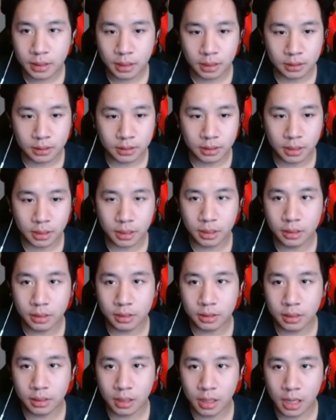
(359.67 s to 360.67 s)
So
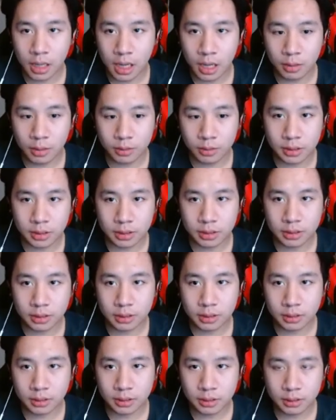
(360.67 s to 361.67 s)
I will
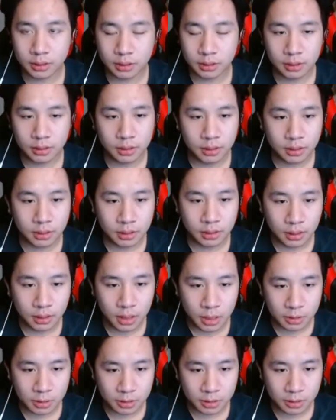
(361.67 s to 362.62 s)
just, I'm just